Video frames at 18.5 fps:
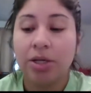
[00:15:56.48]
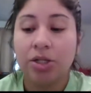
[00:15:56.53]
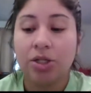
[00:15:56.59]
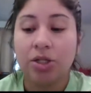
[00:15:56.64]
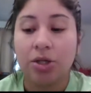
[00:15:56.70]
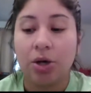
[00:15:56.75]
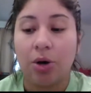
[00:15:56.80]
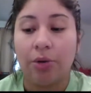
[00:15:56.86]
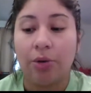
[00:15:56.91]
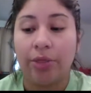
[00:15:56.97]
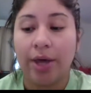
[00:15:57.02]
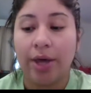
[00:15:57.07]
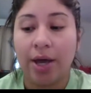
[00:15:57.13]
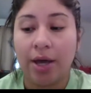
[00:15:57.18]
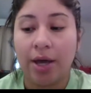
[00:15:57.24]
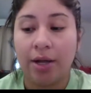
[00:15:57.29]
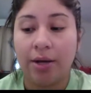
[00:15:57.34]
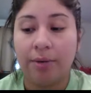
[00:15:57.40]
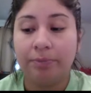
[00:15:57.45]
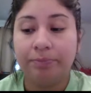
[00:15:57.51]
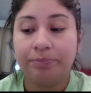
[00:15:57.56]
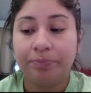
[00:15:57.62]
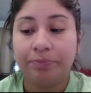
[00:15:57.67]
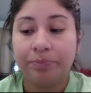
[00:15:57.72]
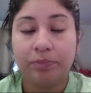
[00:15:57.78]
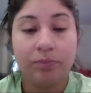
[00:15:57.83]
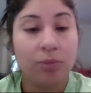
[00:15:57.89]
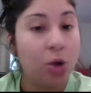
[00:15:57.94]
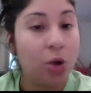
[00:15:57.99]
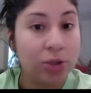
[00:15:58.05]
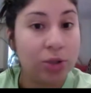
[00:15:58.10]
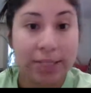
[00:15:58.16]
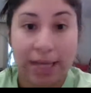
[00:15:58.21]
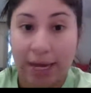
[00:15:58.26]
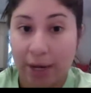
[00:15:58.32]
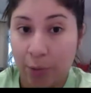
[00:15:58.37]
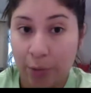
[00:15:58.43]
So then, no
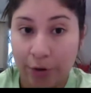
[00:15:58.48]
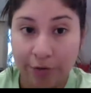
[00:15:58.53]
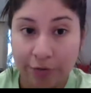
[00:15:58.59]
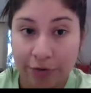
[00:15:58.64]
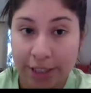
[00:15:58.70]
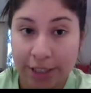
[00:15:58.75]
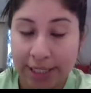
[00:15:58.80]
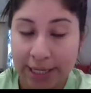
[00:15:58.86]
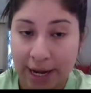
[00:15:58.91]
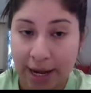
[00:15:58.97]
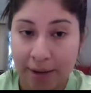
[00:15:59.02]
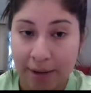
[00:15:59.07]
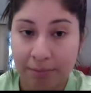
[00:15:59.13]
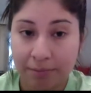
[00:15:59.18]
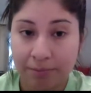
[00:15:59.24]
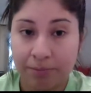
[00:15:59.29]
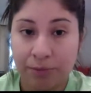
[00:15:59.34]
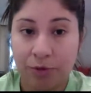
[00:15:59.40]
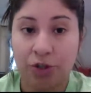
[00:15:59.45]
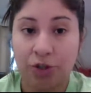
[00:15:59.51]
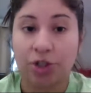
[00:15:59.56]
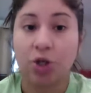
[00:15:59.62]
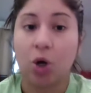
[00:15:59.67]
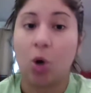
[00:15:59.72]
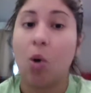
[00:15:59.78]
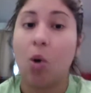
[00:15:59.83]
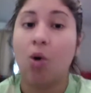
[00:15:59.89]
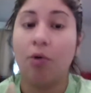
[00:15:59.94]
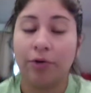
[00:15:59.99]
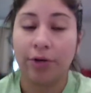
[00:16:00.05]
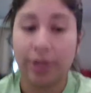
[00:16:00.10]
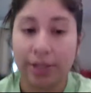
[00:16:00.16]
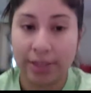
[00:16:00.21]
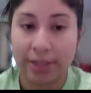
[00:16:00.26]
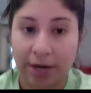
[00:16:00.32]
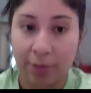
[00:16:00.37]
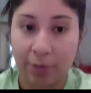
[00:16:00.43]
sight word for today. Just go over
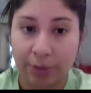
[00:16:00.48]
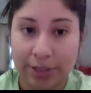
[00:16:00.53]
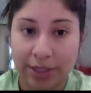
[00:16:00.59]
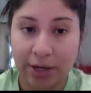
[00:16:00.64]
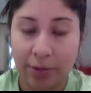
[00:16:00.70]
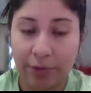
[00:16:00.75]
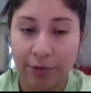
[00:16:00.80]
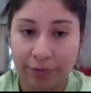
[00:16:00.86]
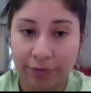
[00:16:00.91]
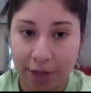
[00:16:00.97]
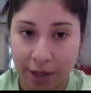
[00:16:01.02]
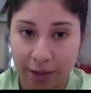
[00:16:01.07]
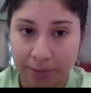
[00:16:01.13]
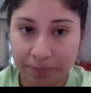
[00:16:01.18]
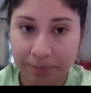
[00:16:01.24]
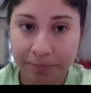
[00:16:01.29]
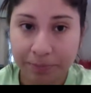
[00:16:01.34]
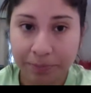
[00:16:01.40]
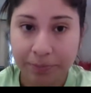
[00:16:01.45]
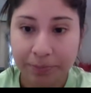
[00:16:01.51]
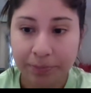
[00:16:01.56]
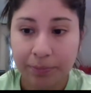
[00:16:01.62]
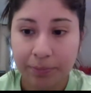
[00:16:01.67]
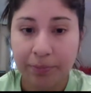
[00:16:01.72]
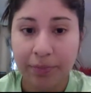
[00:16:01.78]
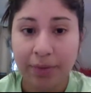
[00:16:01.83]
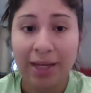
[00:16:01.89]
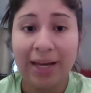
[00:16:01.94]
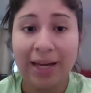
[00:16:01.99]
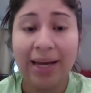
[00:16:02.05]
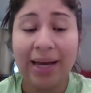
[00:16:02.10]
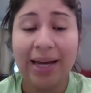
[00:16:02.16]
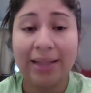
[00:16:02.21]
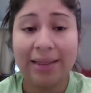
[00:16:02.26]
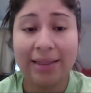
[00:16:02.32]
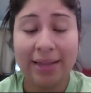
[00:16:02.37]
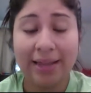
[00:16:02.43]
the sight words that we've done. And